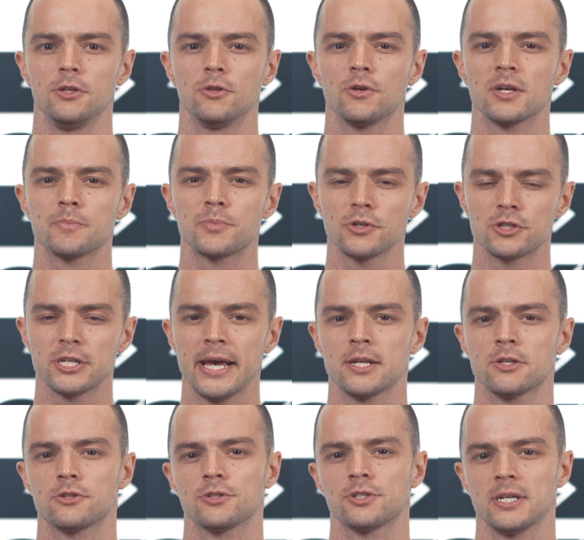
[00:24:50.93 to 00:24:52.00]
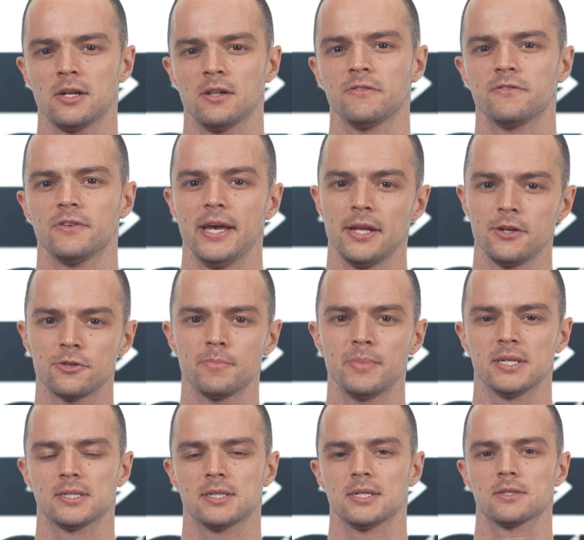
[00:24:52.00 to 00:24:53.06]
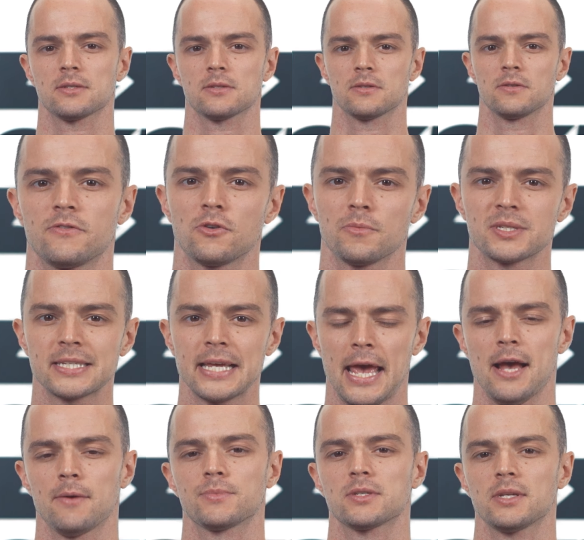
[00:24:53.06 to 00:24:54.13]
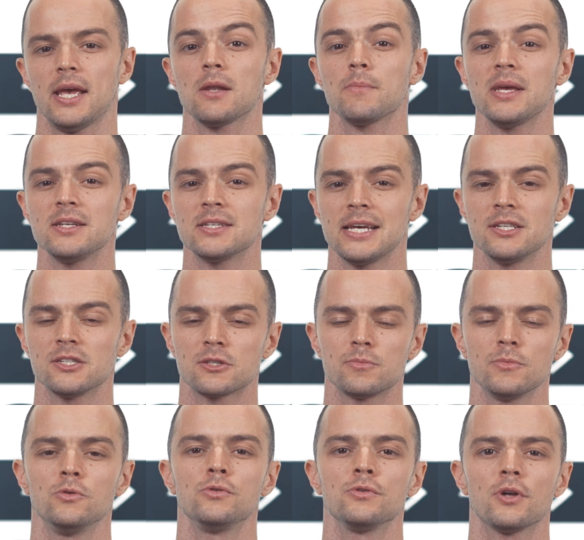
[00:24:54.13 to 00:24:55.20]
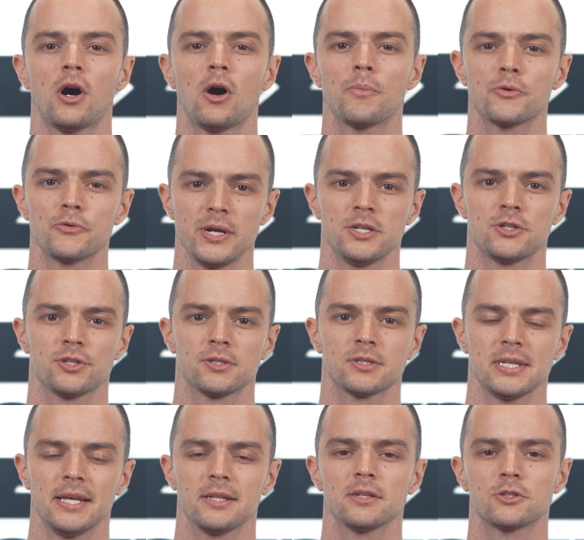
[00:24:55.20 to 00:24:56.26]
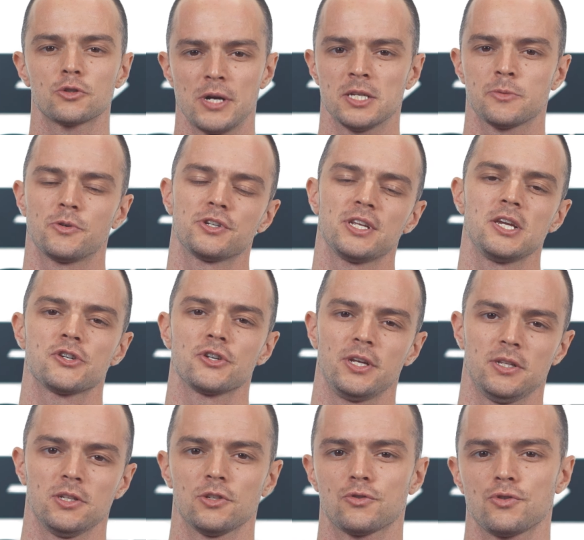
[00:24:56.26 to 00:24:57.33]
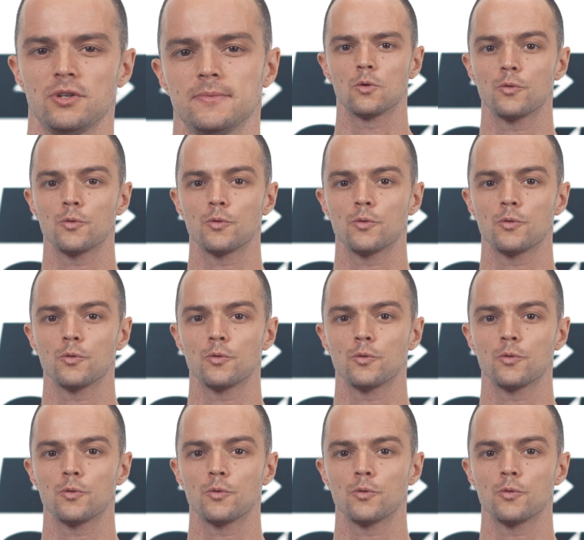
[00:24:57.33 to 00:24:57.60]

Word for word: you can protect yourself and your business from scams and maintain smooth operations in the transportation industry.